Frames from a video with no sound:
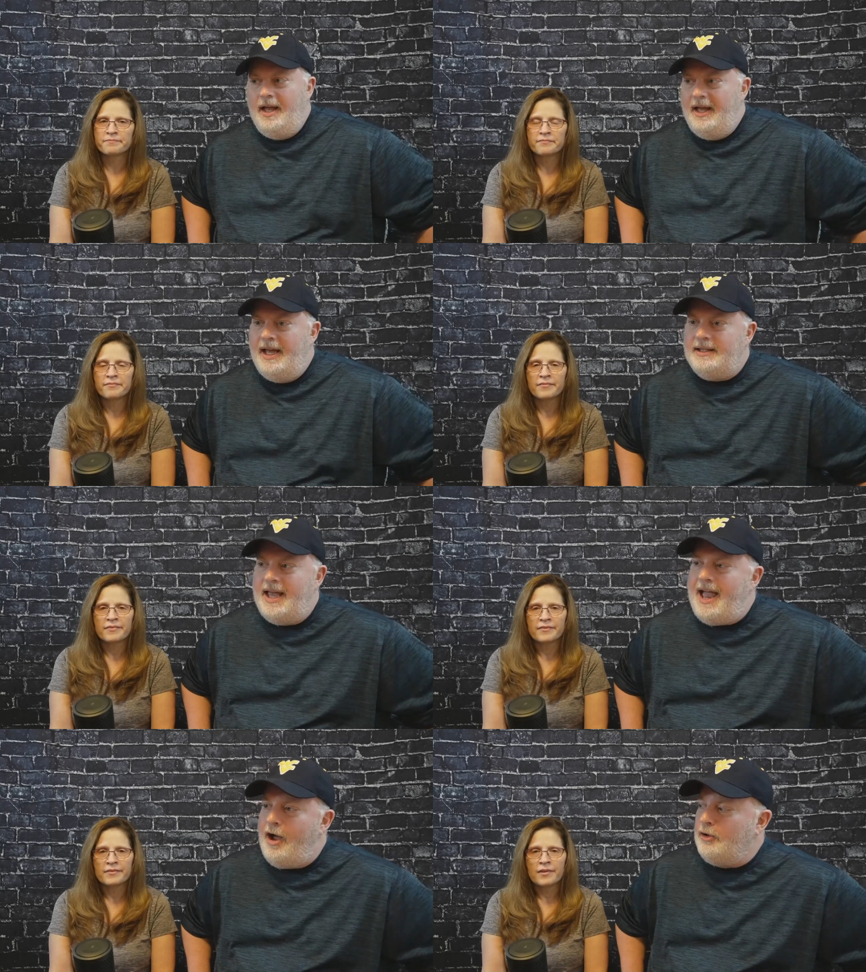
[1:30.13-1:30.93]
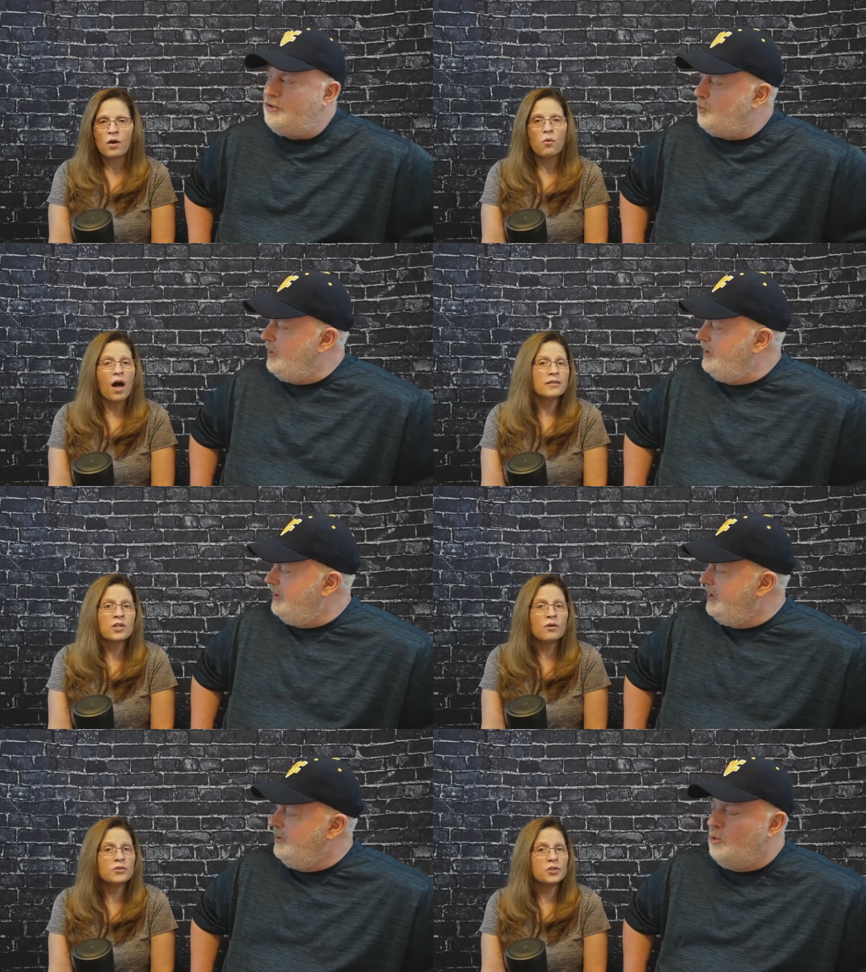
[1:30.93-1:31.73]
Speaker 1: yeah. uh, at the house
Speaker 2: well, when,
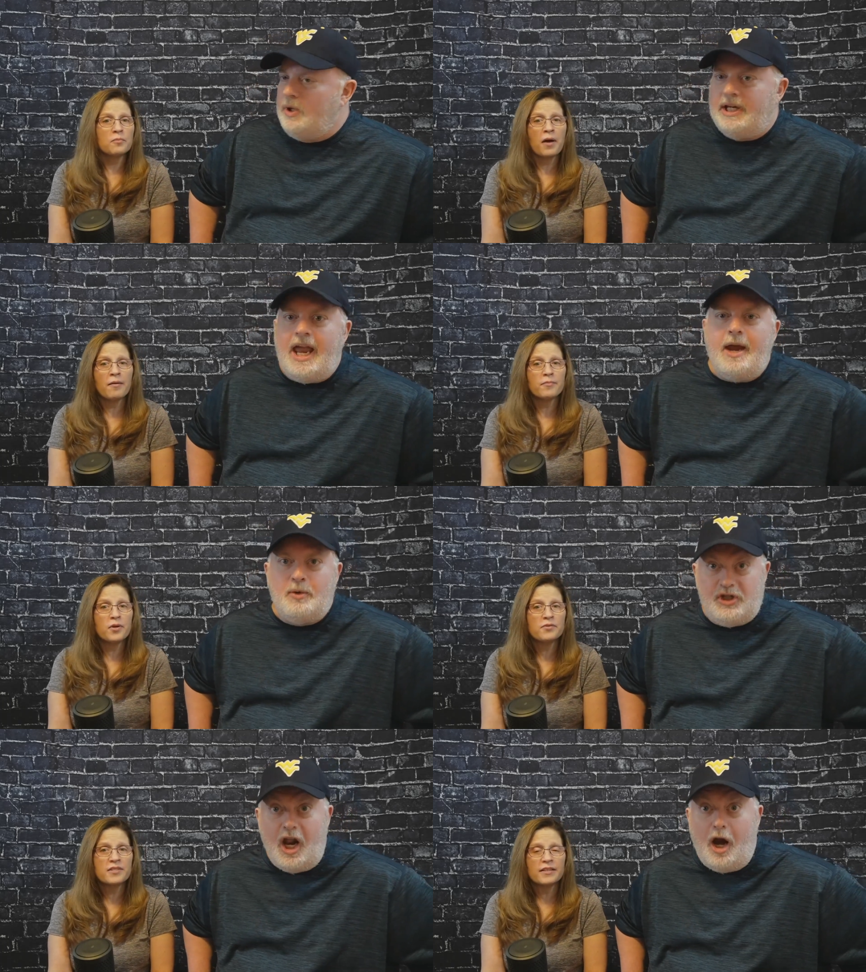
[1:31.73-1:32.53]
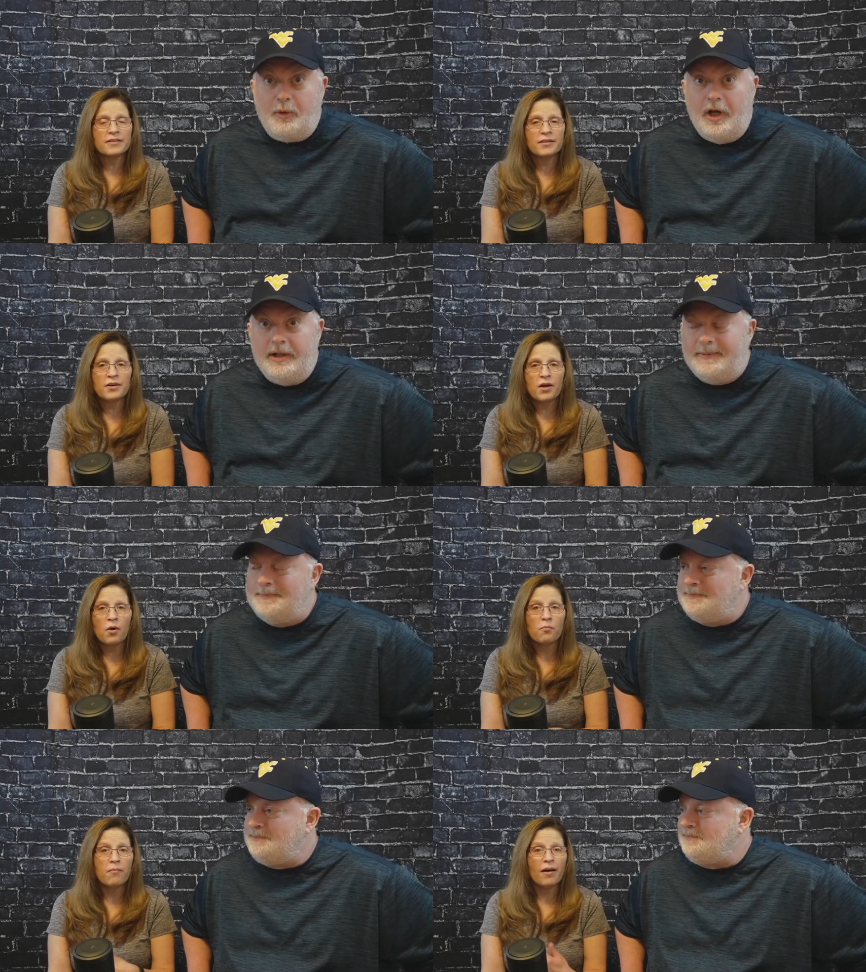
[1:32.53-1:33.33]
I told you, when the camera's music, not running.
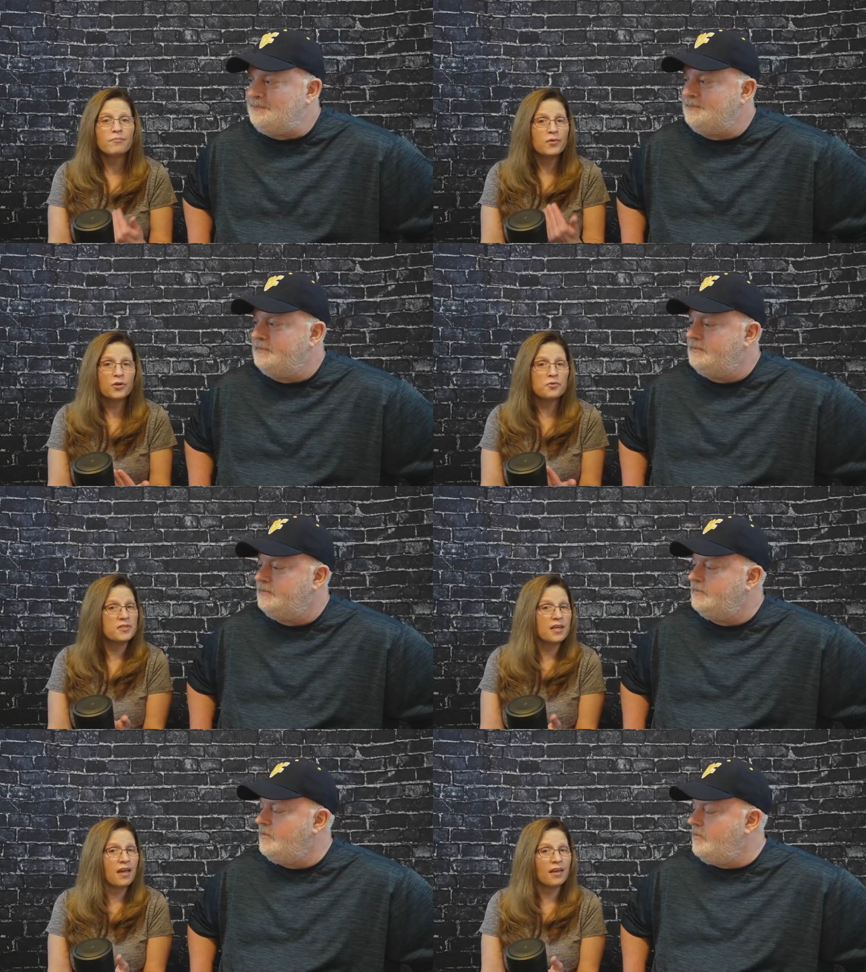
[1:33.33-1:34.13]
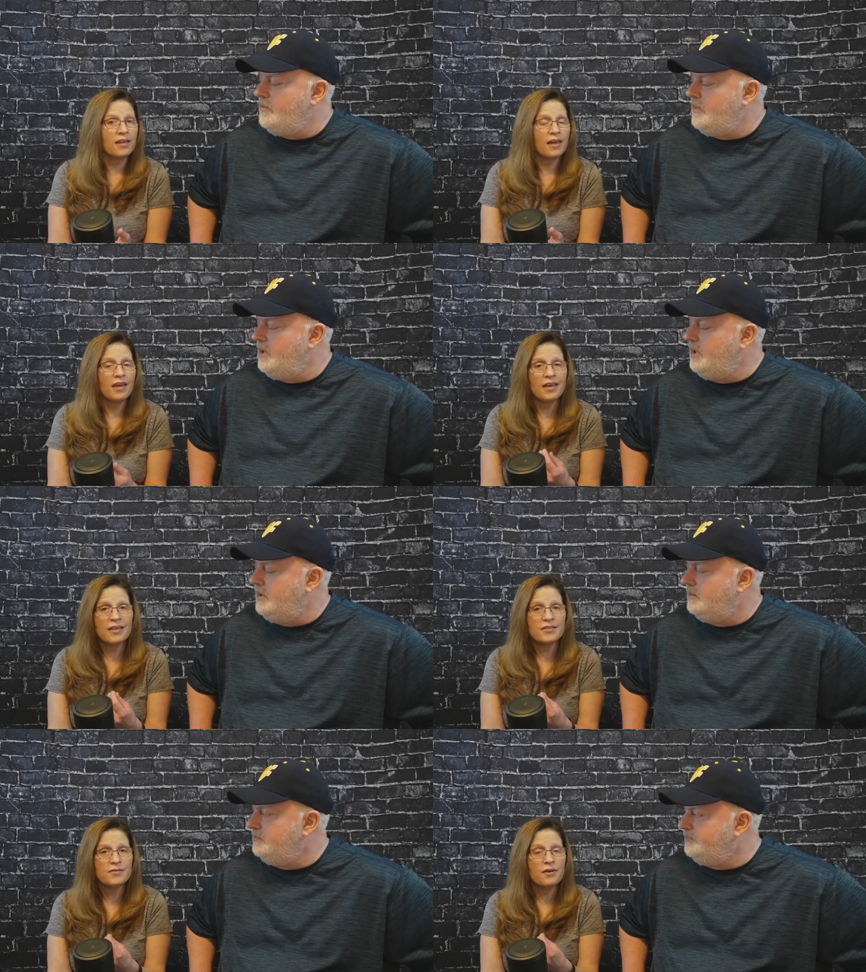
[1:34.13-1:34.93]
My music
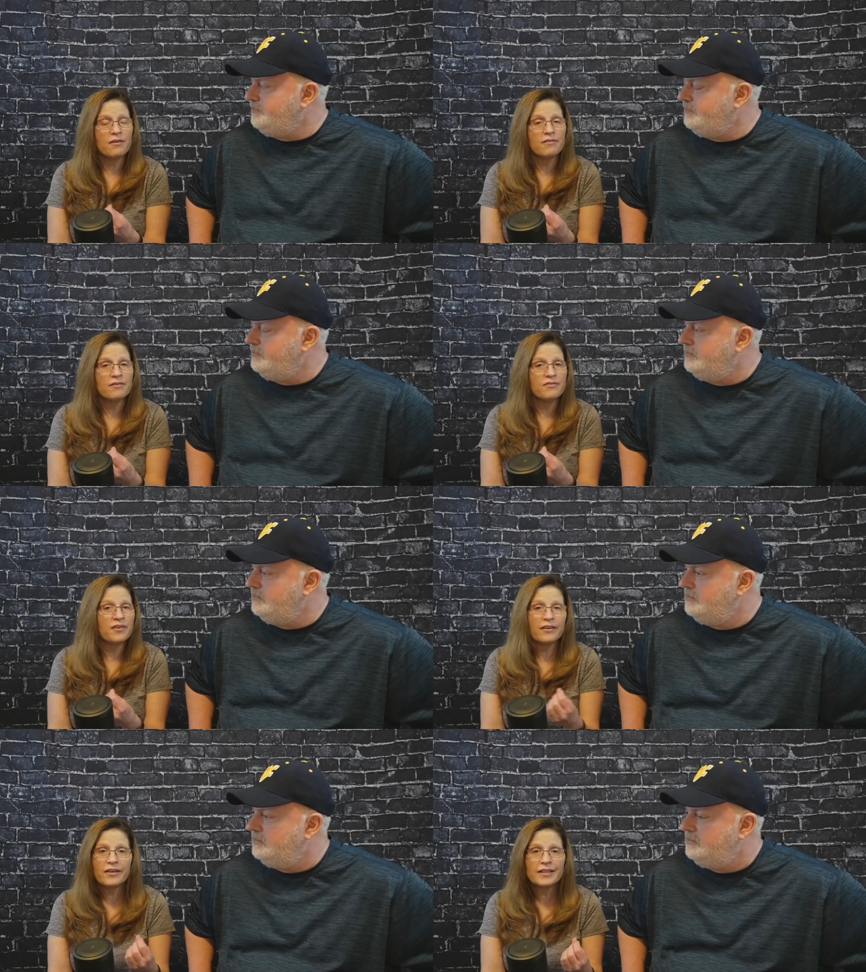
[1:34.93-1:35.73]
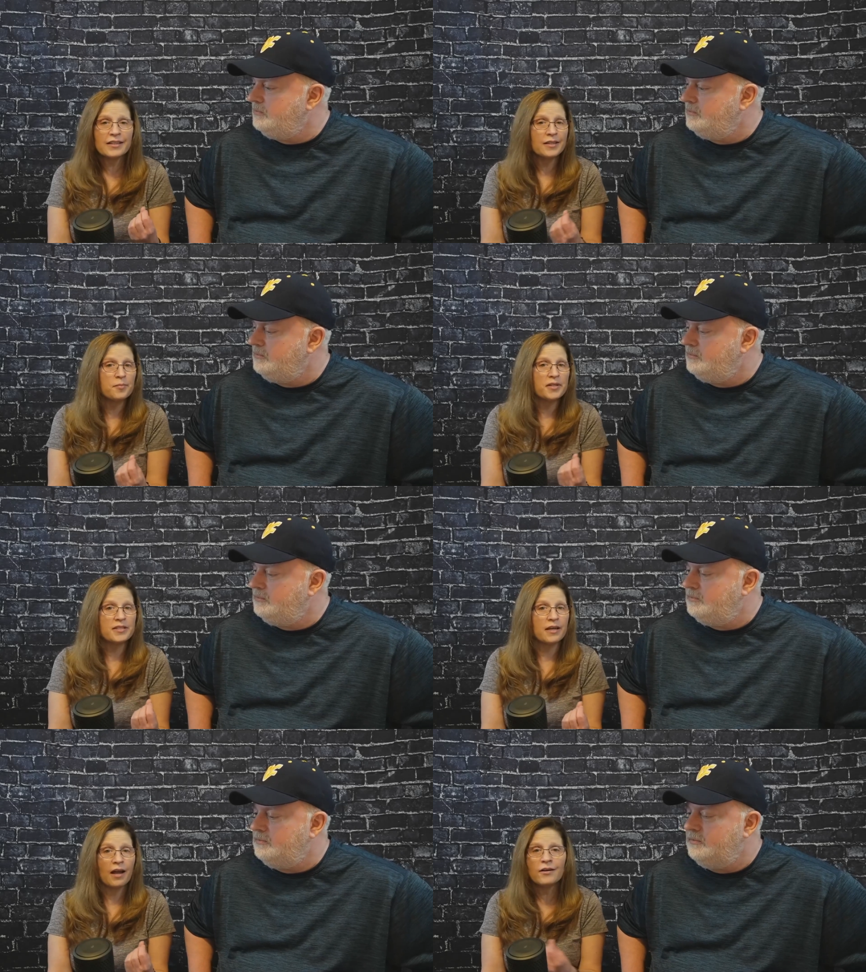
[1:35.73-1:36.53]
is very
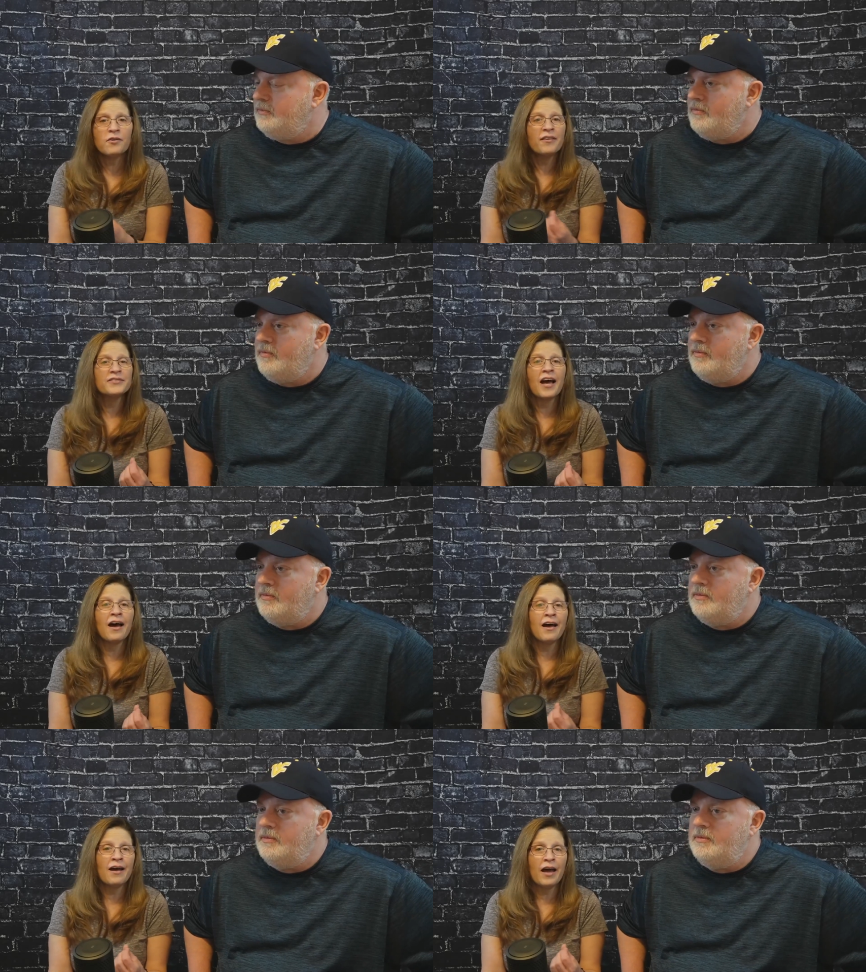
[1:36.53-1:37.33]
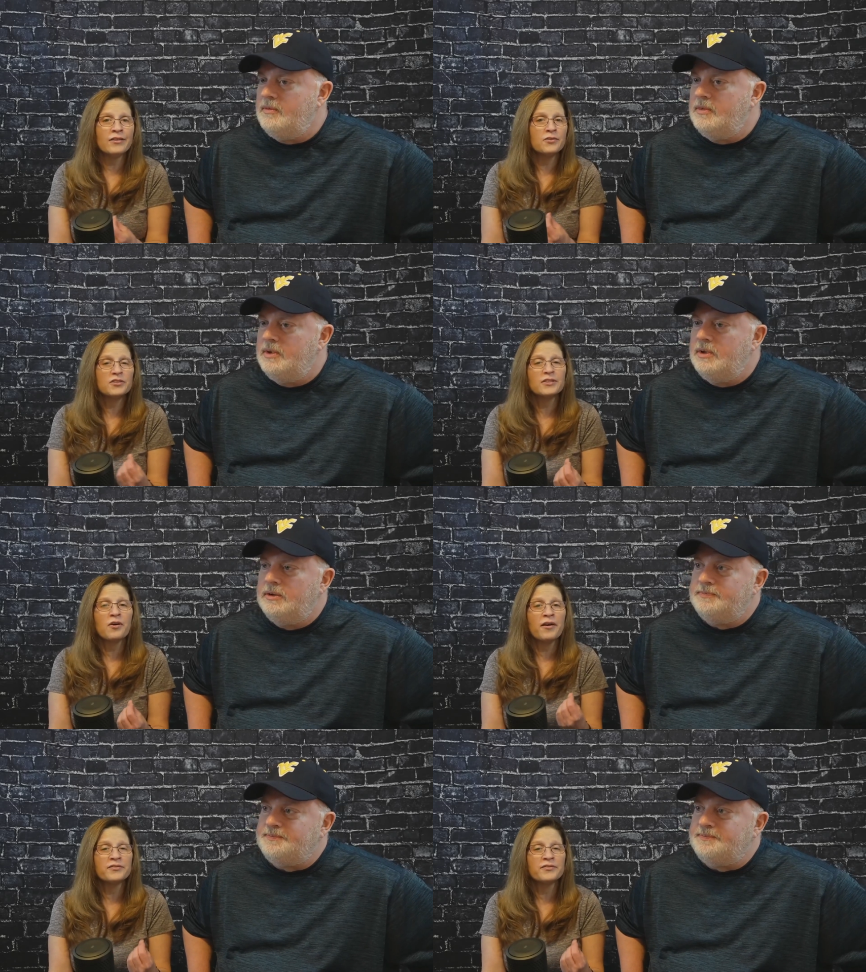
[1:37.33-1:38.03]
limited. I don't have time. I usually don't